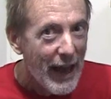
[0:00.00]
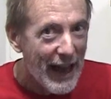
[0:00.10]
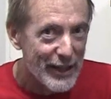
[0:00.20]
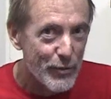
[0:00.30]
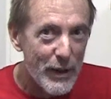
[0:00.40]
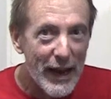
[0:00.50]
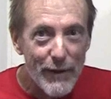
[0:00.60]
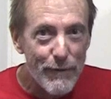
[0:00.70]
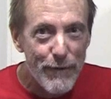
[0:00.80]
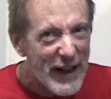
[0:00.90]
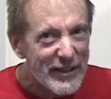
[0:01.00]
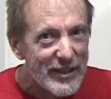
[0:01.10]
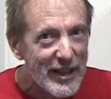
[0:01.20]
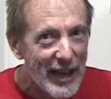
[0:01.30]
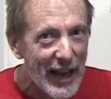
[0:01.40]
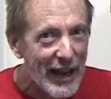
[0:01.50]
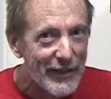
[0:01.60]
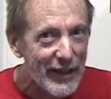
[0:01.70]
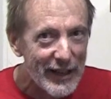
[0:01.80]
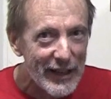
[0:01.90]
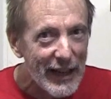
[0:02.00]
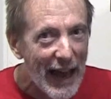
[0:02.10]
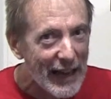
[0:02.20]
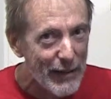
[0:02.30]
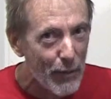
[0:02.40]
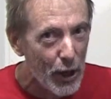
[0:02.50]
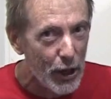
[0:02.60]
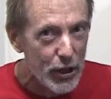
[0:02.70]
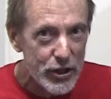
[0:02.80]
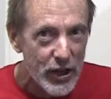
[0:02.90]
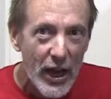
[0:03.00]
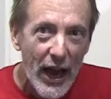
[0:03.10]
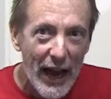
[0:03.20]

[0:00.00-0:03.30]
as we investigate the little animals